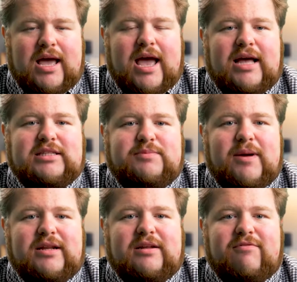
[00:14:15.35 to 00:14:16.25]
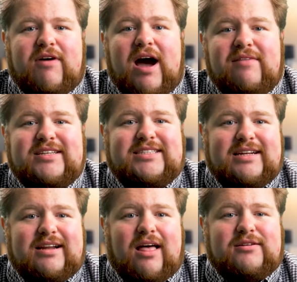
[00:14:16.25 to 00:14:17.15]
and spend it $5 to
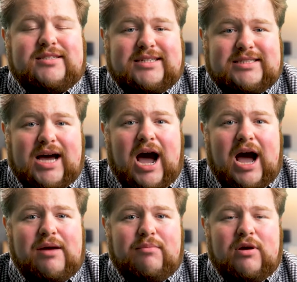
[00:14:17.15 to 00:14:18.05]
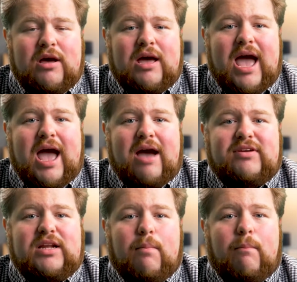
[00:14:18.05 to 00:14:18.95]
$10 at a time,
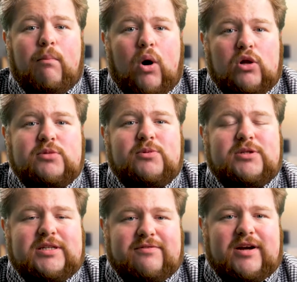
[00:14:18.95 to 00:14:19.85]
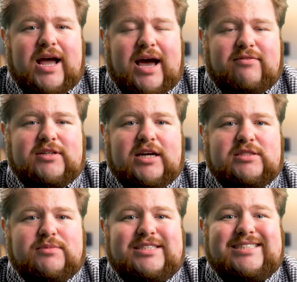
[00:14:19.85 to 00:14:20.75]
having multiple different
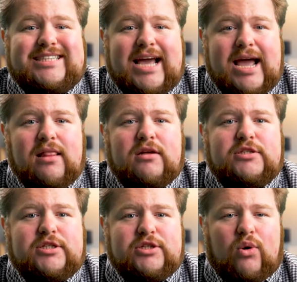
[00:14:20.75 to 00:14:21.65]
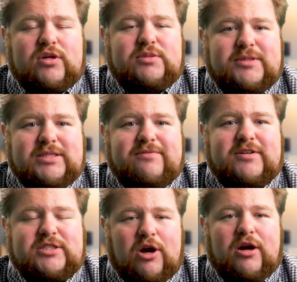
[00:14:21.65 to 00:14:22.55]
advertisements tailored to your
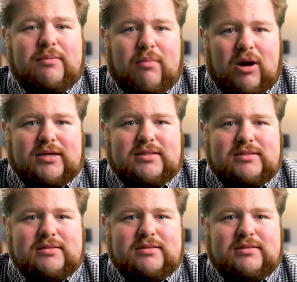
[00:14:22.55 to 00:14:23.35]
specific target markets.